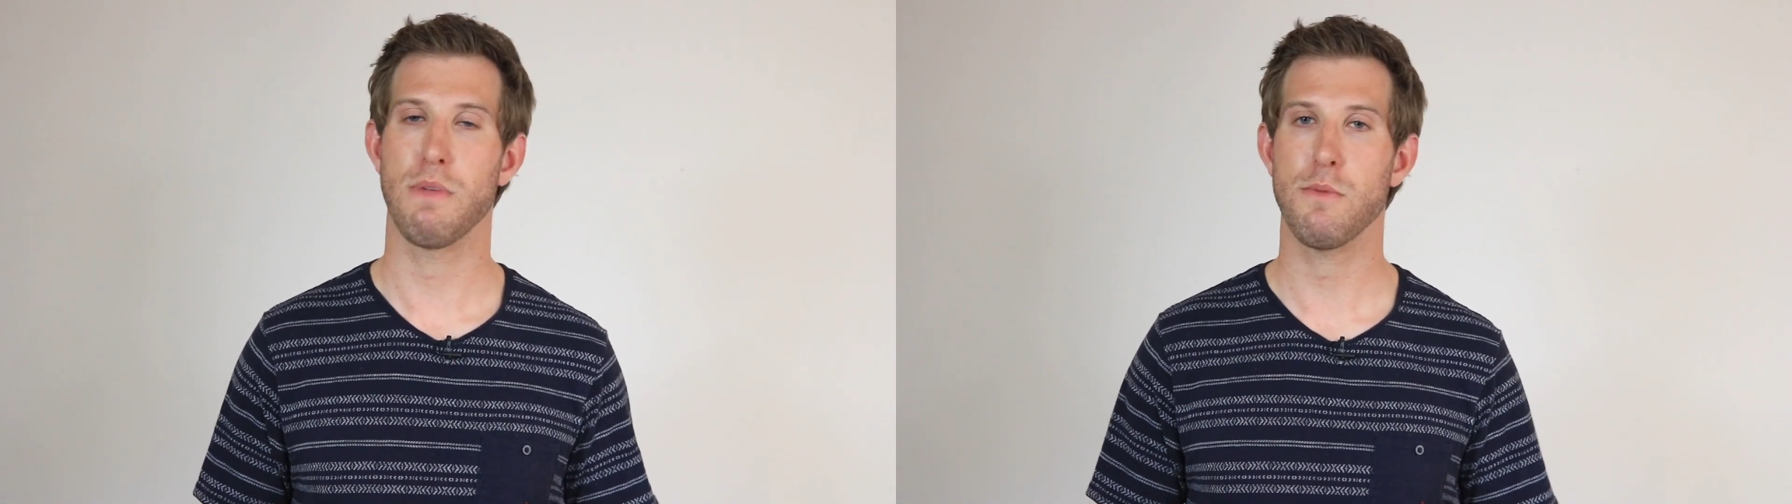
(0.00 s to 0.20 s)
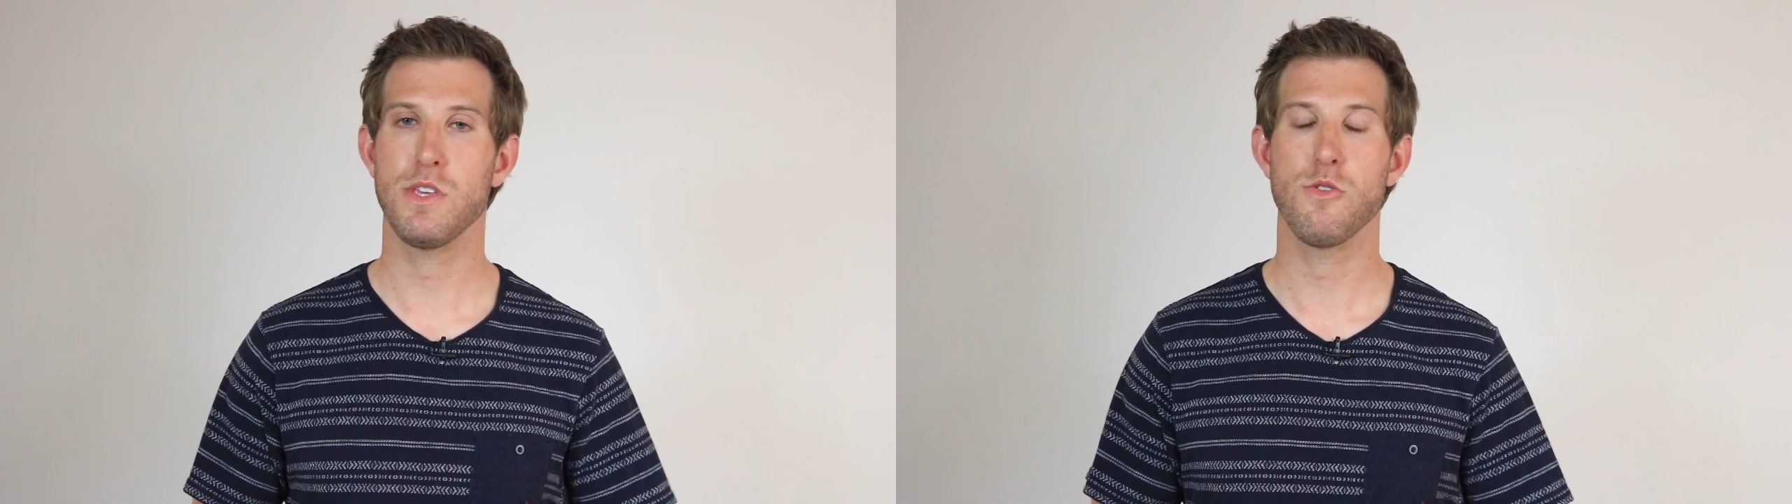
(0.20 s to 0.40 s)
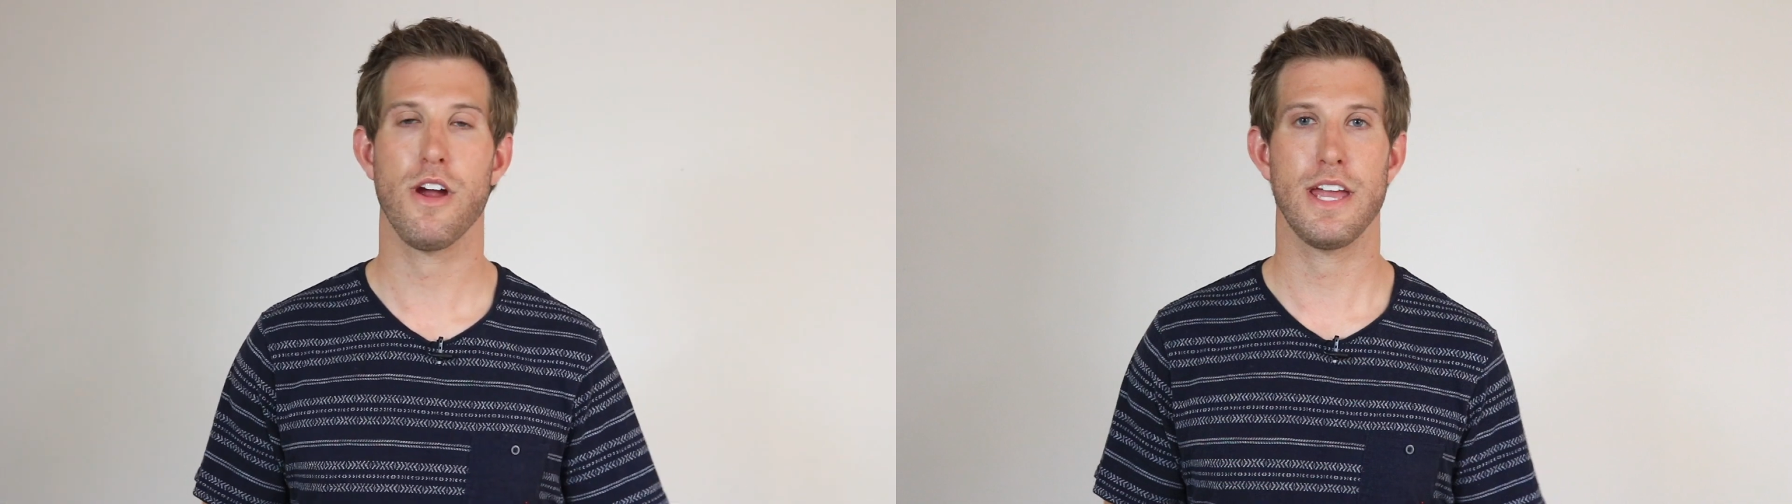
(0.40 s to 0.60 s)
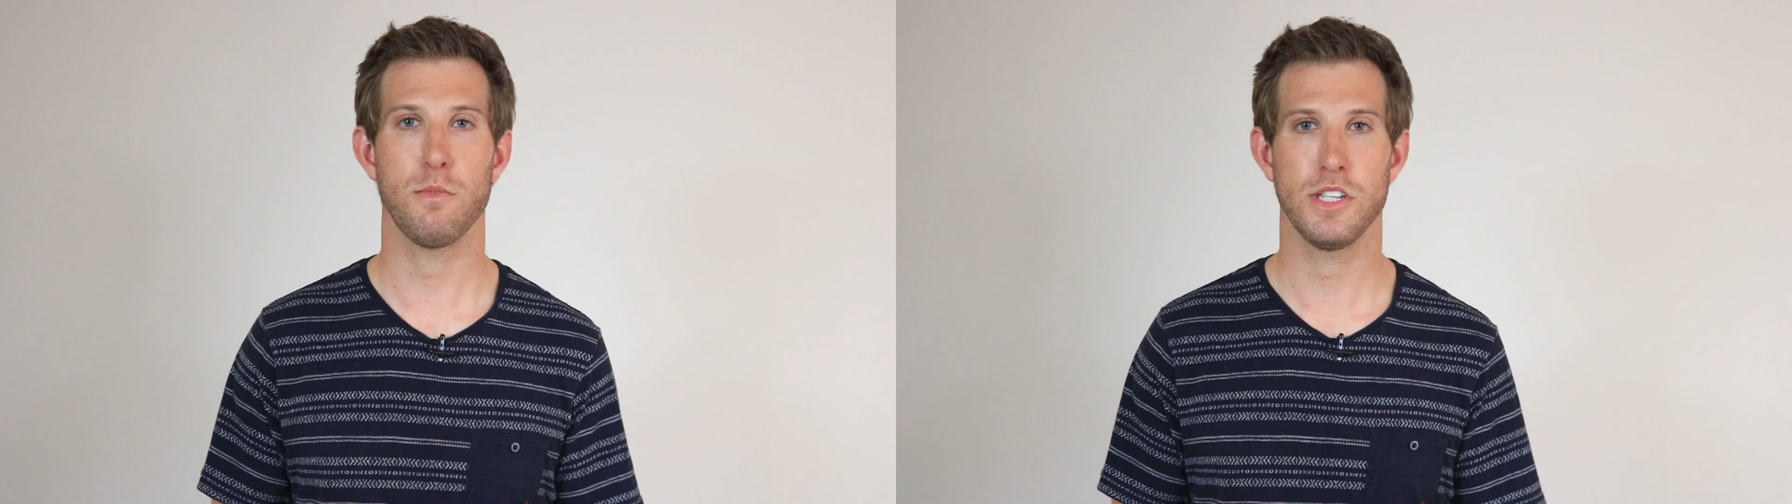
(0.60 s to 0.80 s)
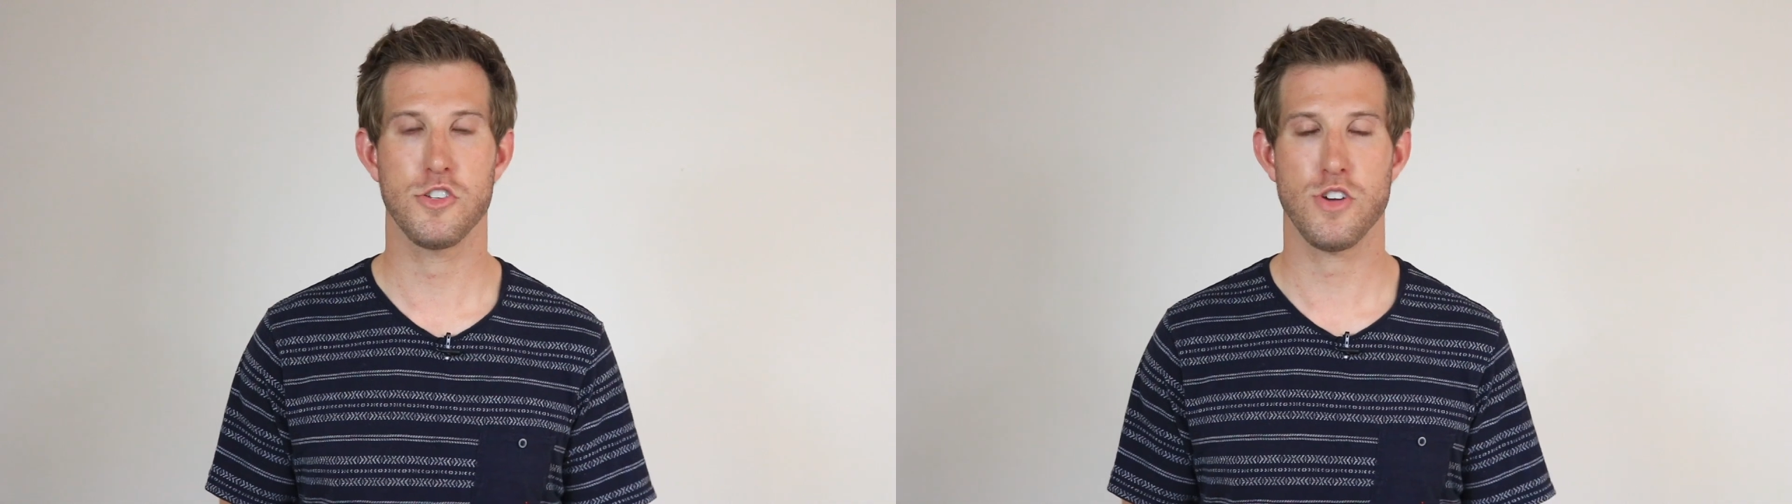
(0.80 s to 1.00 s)
Maybe you are
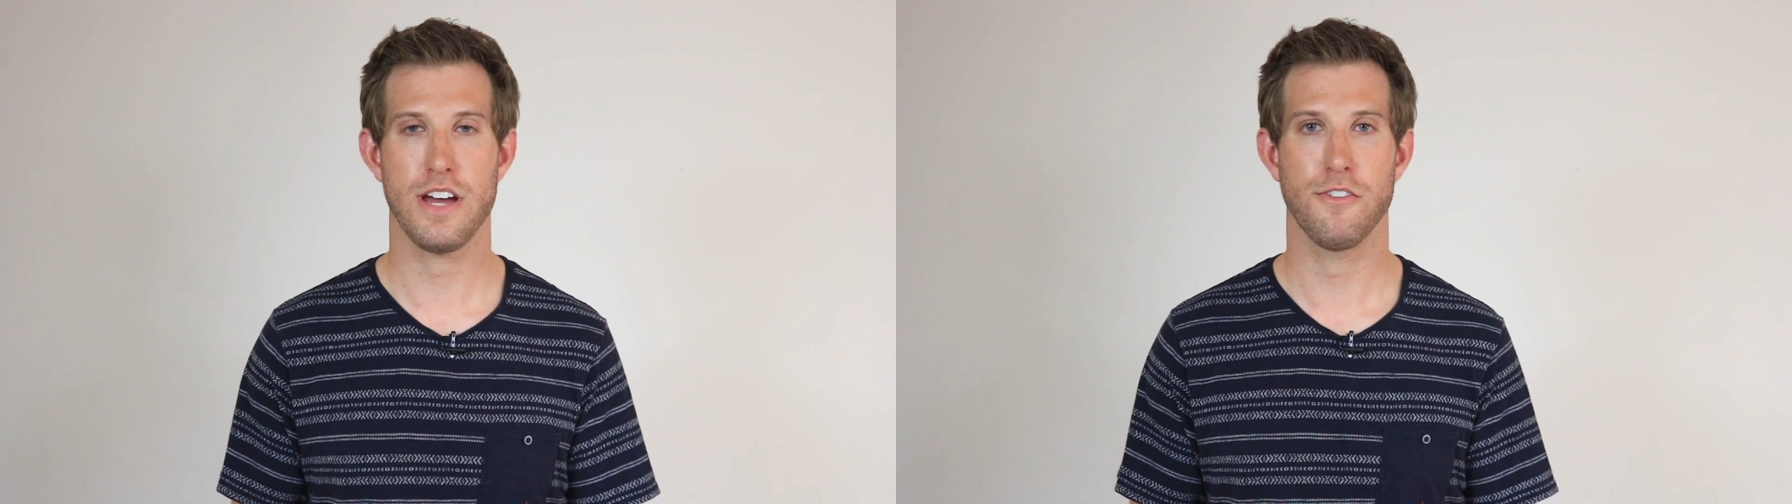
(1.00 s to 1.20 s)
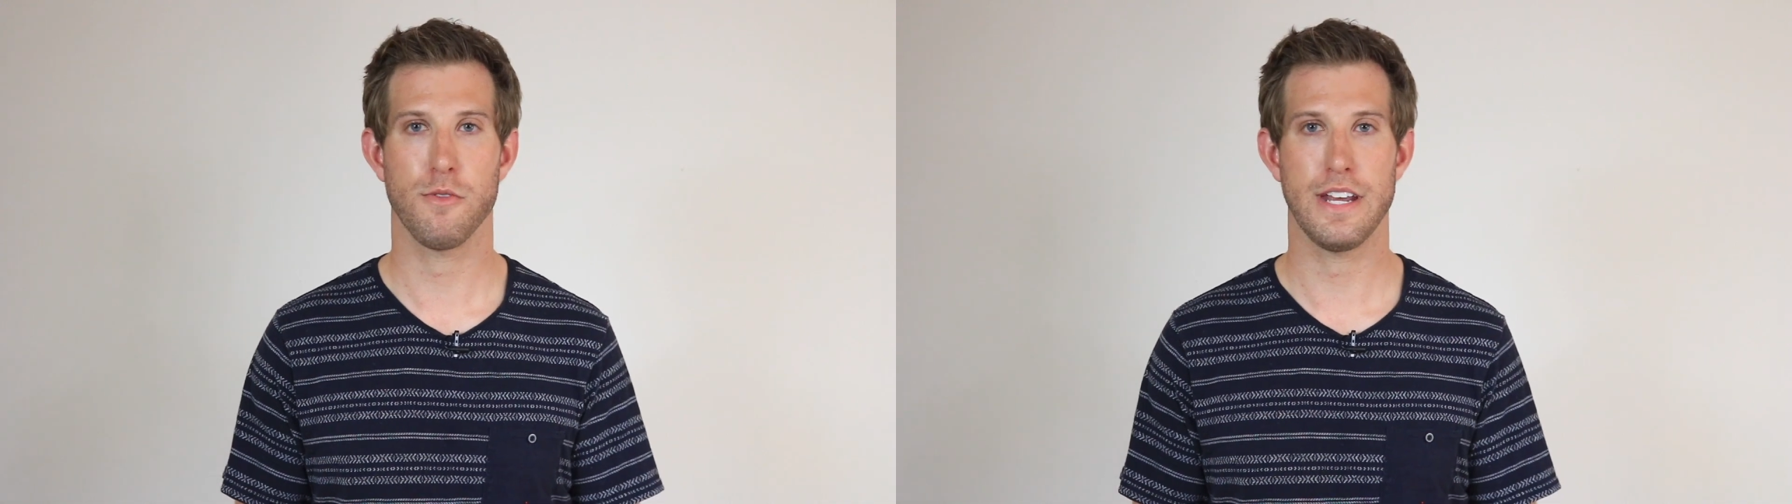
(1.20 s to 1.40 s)
able to travel